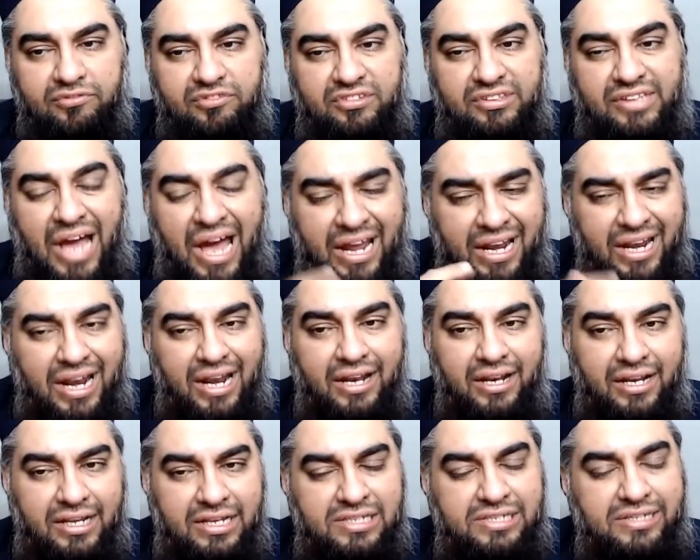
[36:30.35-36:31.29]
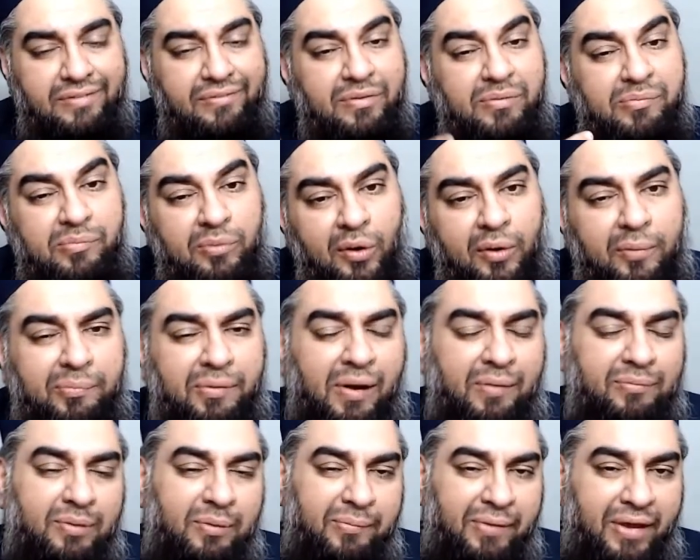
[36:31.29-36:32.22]
That is even more
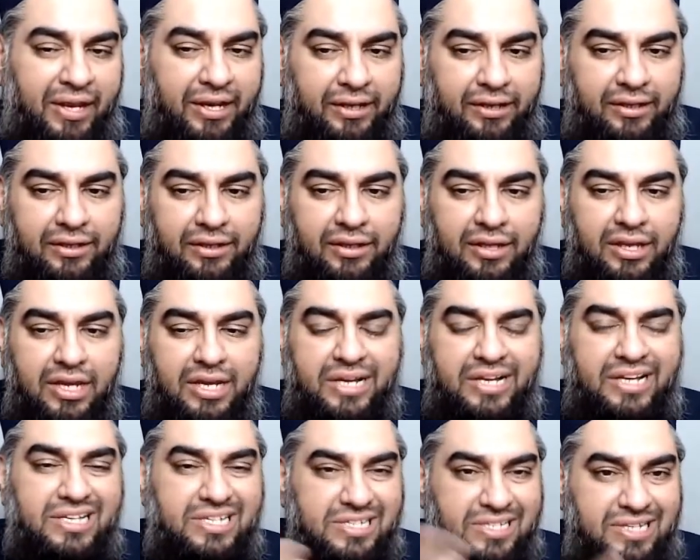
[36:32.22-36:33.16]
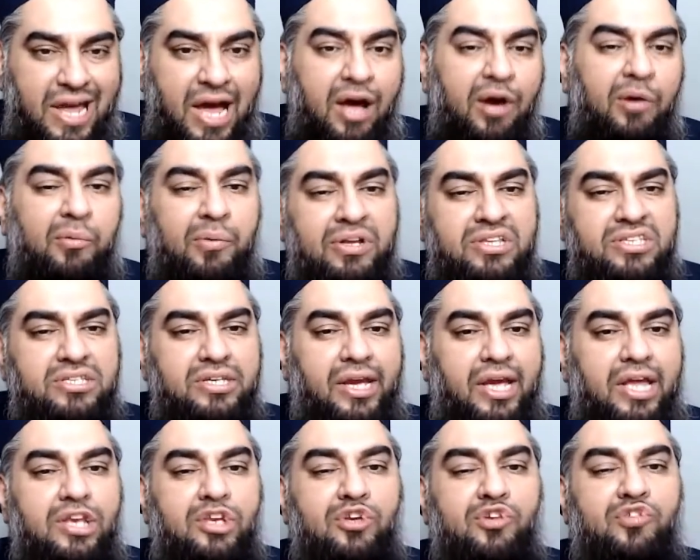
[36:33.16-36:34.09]
problematic, because now once
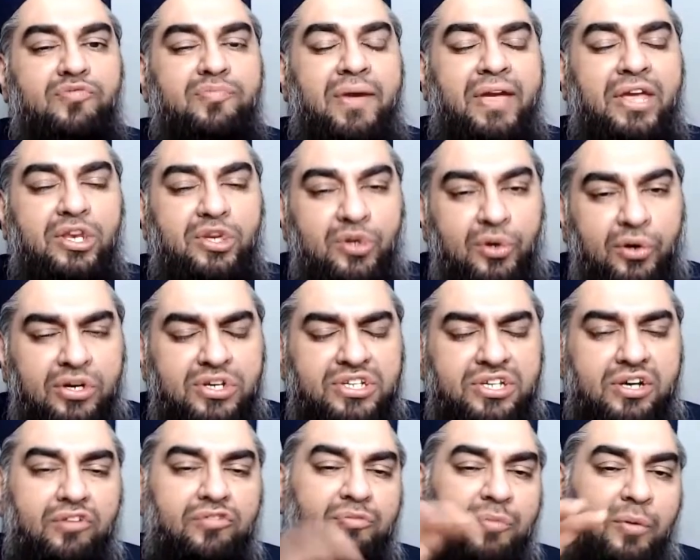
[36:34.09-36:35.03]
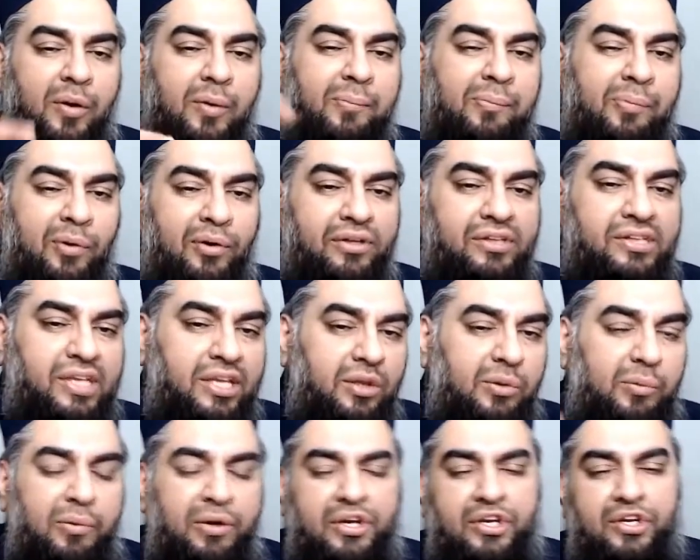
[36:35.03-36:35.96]
again you've made yourself more important than
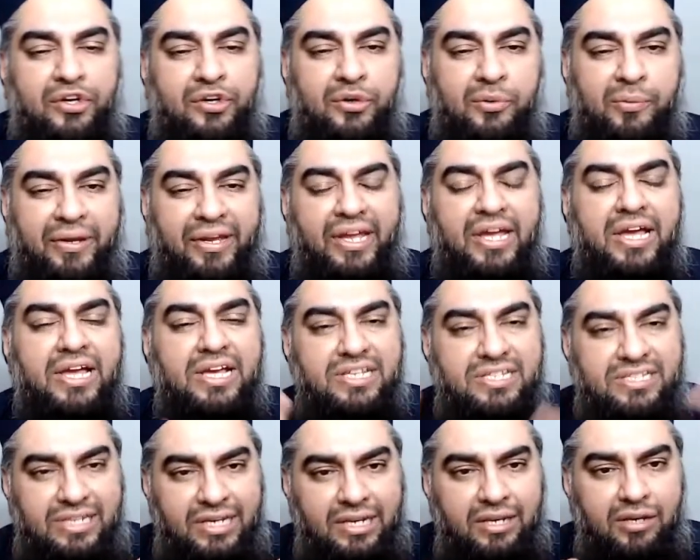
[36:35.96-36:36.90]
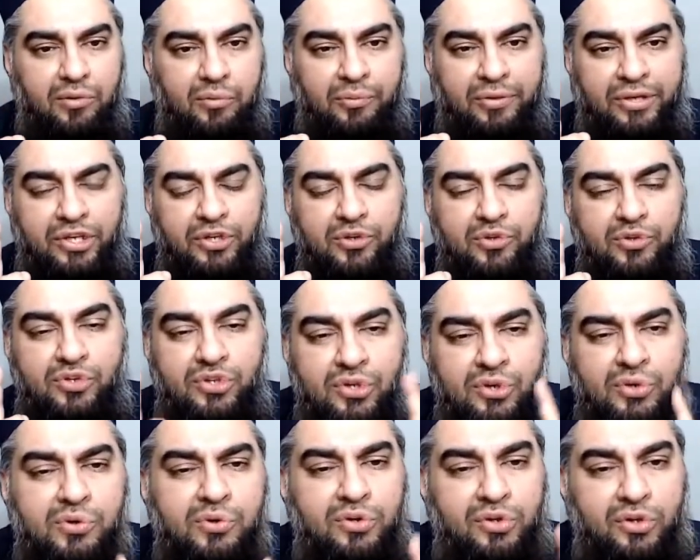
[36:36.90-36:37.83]
the work you're doing. See, when you
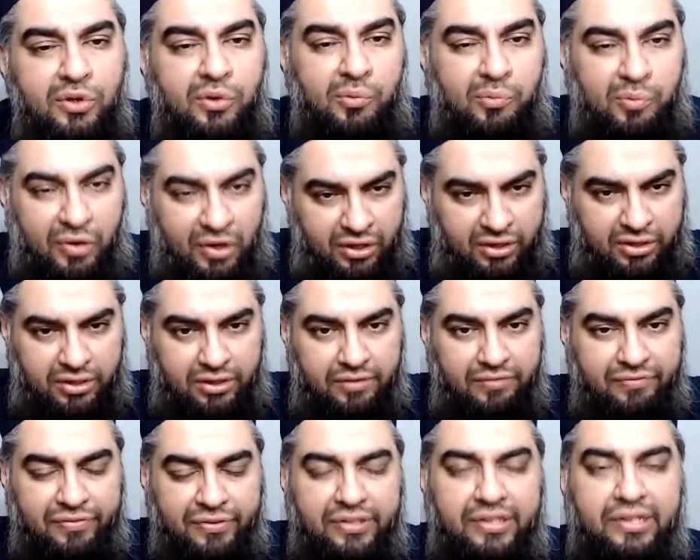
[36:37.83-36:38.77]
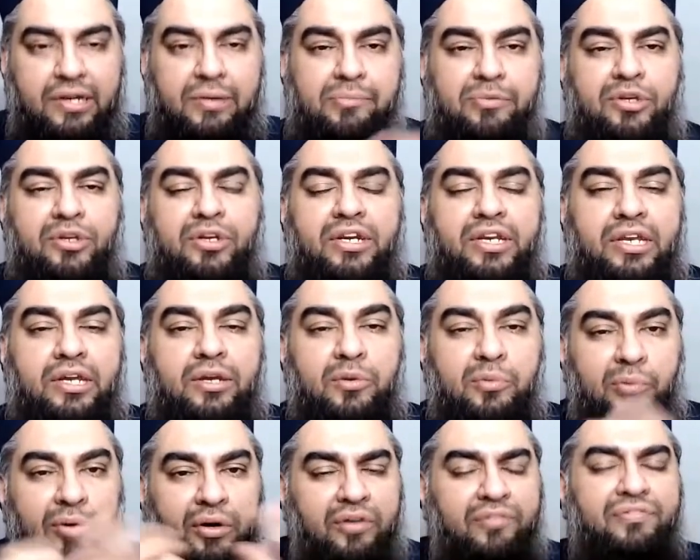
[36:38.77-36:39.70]
do good work for the community,
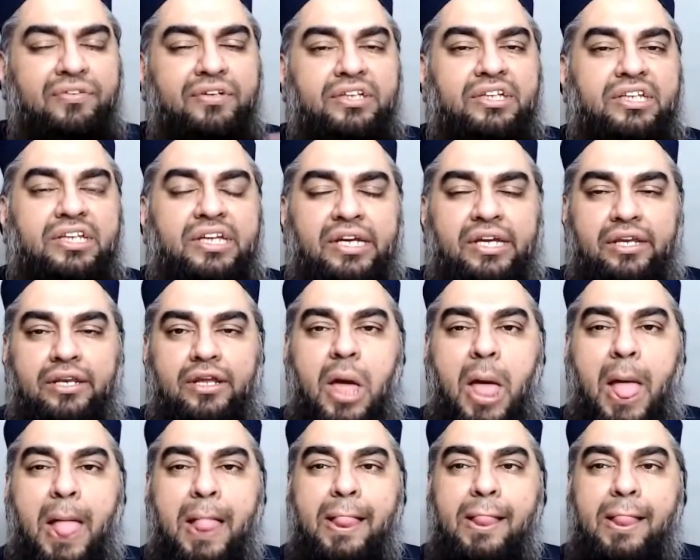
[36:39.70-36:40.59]
work for the deen,